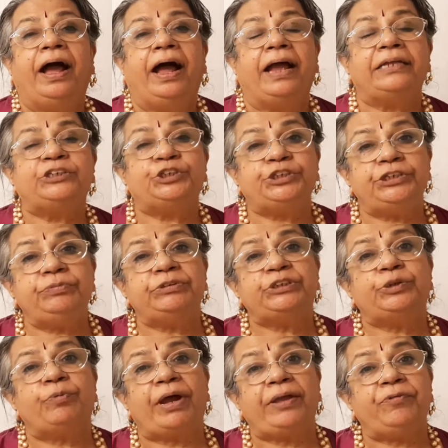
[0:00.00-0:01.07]
She was
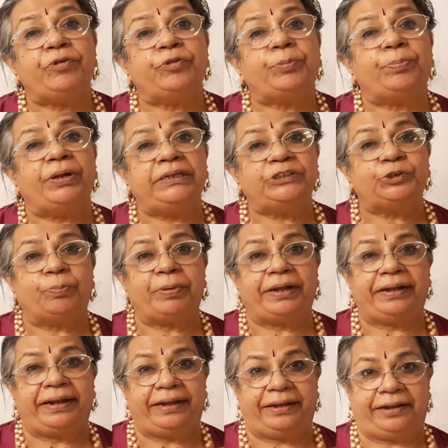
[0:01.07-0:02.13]
the wife of the police
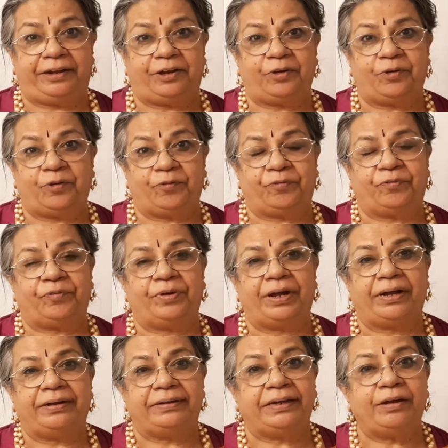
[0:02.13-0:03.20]
superintendent of
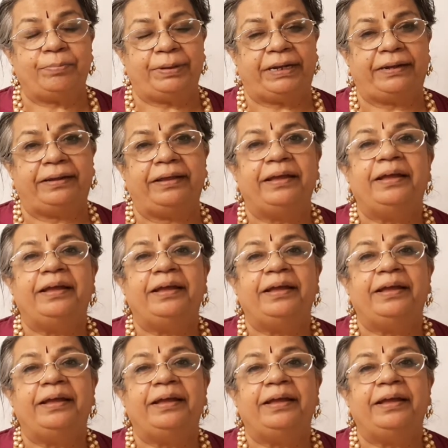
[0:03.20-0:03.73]
Durban.